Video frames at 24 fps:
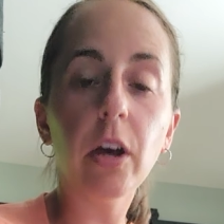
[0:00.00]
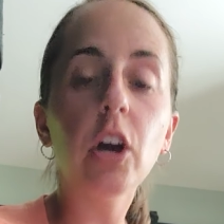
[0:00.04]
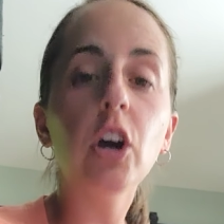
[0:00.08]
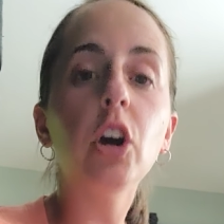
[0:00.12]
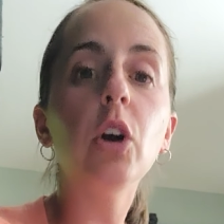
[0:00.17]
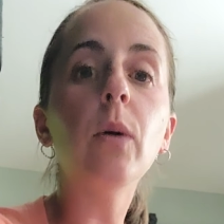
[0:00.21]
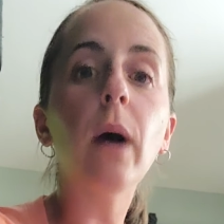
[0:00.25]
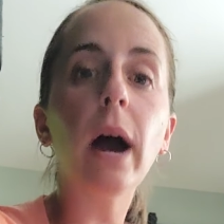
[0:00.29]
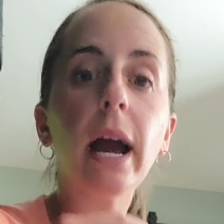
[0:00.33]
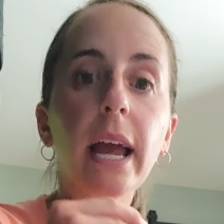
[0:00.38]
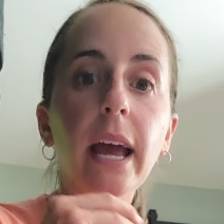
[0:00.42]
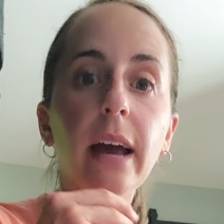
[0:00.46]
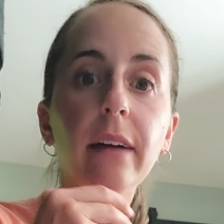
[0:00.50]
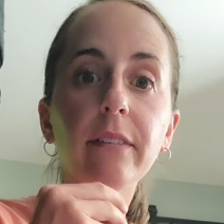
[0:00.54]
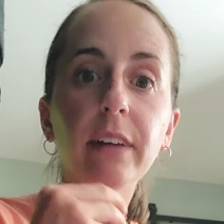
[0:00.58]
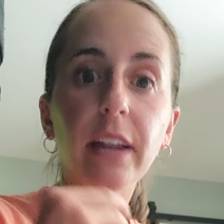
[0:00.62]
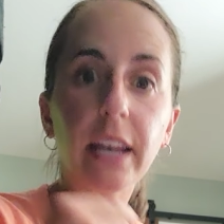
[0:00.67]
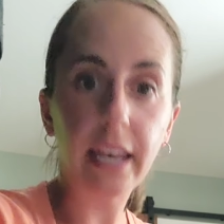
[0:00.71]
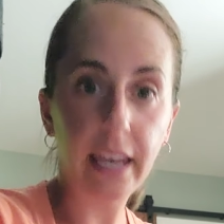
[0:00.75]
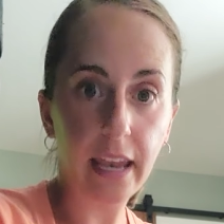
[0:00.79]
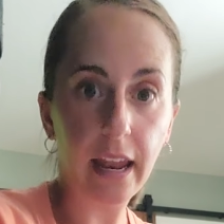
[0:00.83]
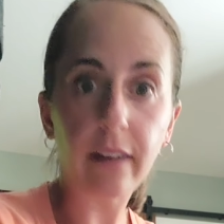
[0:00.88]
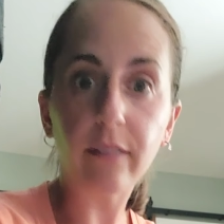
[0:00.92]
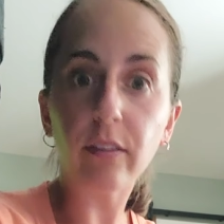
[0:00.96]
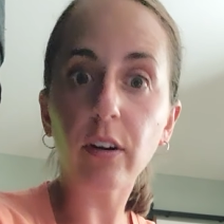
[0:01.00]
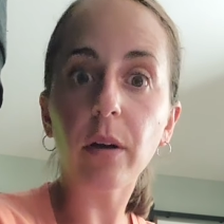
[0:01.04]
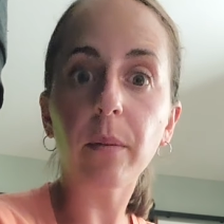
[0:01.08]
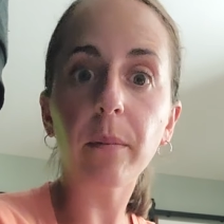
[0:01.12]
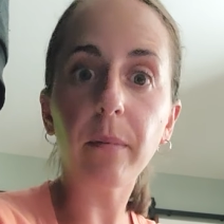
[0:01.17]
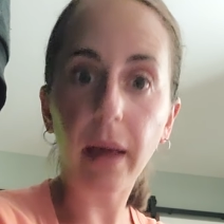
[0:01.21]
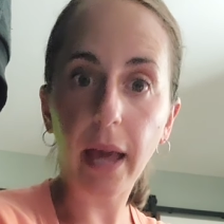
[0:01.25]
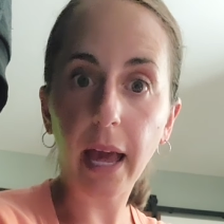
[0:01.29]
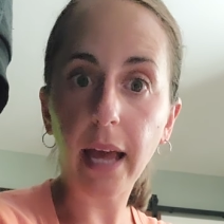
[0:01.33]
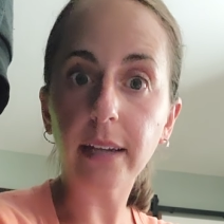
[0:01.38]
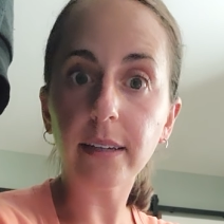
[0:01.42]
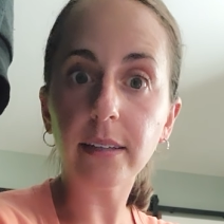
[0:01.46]
who I have never
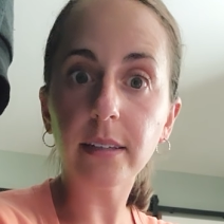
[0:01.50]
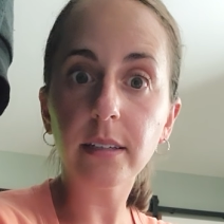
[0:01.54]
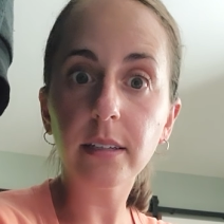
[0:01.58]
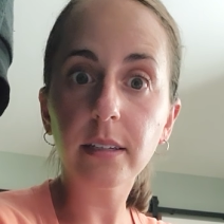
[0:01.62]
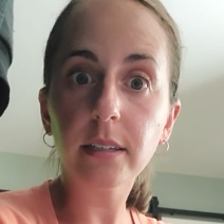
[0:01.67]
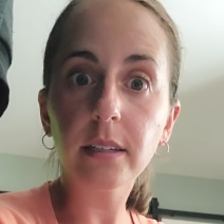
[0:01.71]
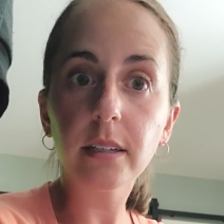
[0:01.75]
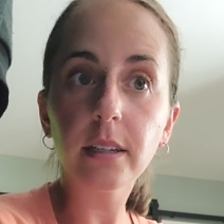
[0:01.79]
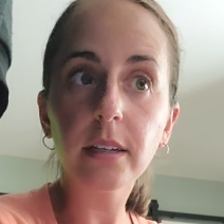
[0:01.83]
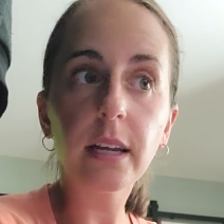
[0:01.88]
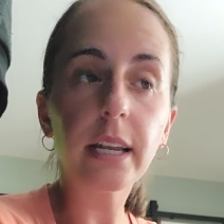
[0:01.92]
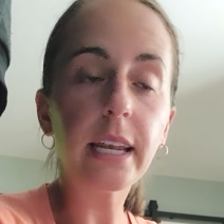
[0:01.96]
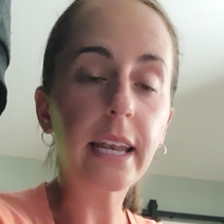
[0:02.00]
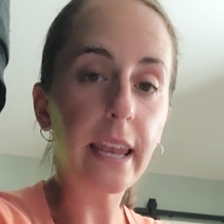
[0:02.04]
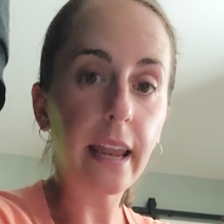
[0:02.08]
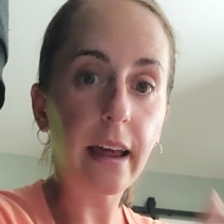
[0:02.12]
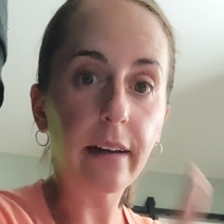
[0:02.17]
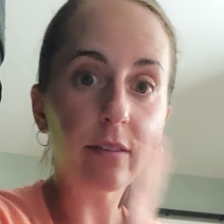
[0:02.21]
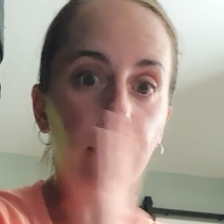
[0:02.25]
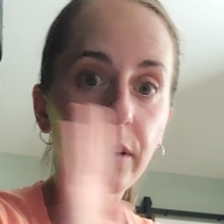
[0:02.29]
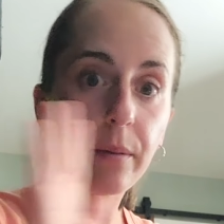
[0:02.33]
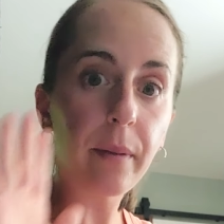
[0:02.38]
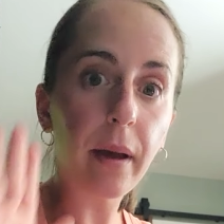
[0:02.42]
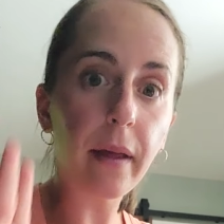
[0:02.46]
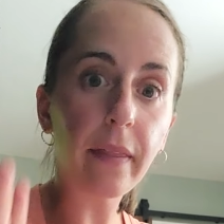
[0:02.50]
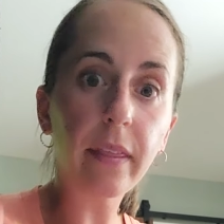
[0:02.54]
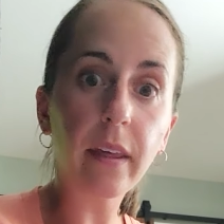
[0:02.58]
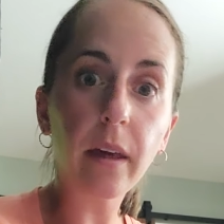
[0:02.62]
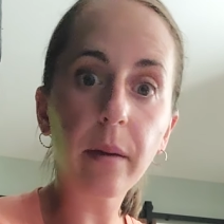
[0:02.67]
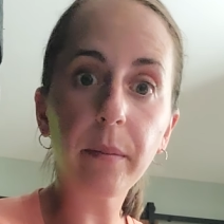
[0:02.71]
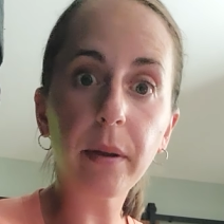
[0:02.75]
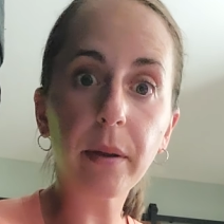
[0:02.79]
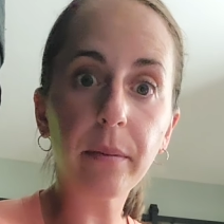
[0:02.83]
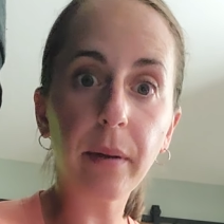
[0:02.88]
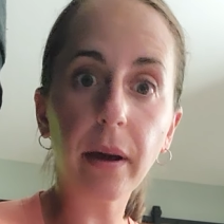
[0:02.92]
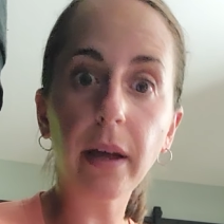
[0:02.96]
met. Never met
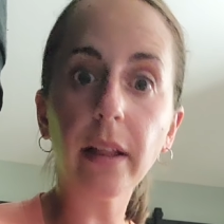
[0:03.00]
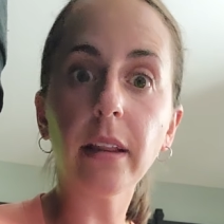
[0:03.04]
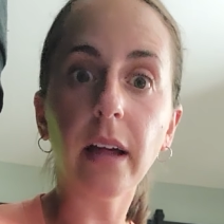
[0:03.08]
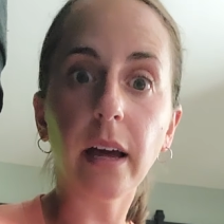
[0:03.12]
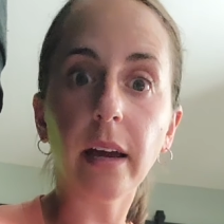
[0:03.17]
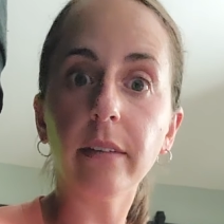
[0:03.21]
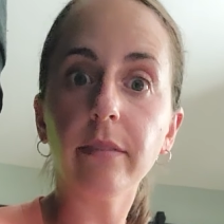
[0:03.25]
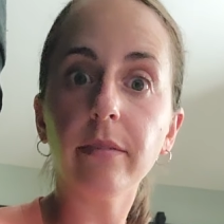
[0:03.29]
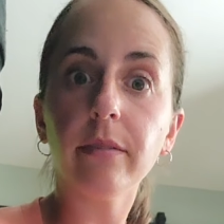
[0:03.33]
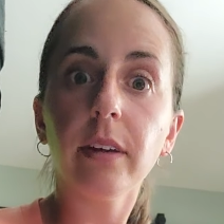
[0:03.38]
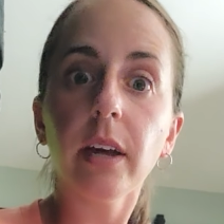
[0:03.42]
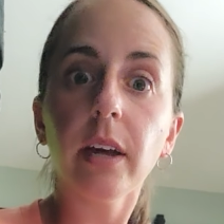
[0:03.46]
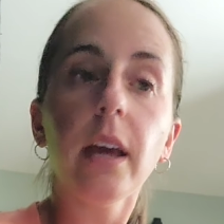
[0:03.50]
them in my life.